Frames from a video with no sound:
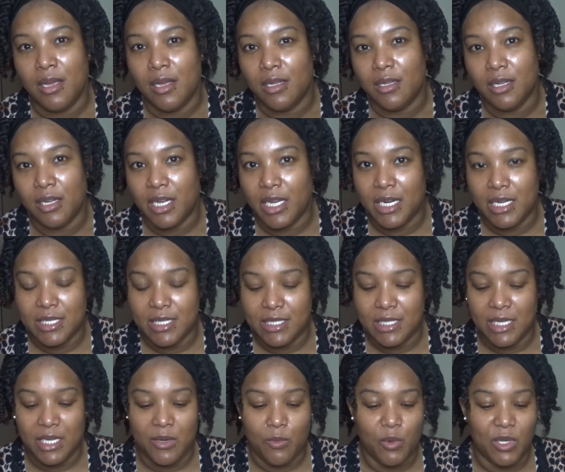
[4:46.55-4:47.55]
looking to
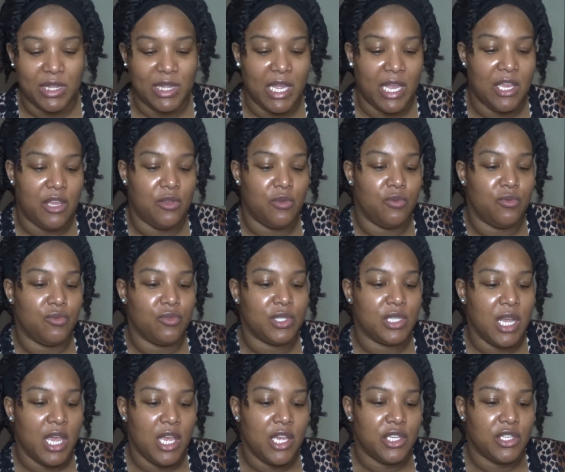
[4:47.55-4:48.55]
see what they use.
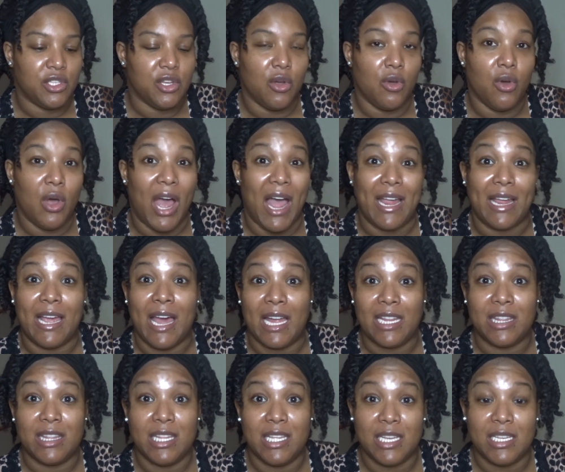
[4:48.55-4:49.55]
So I
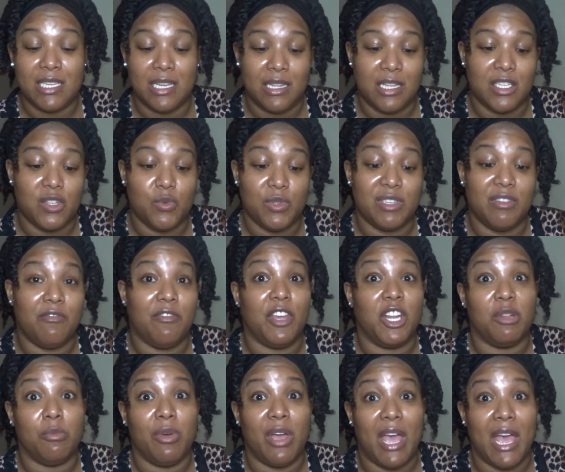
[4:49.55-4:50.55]
got this, and this was
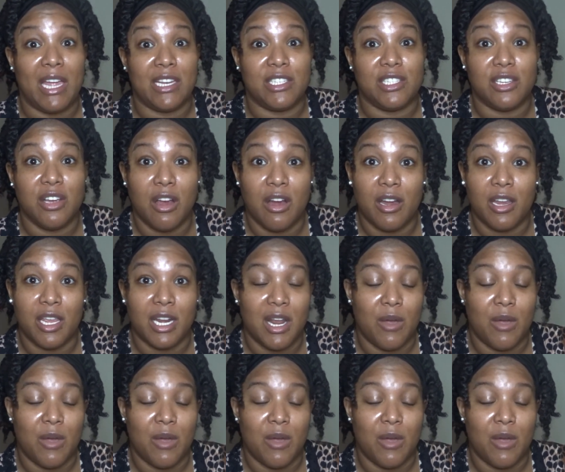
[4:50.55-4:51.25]
available at Target.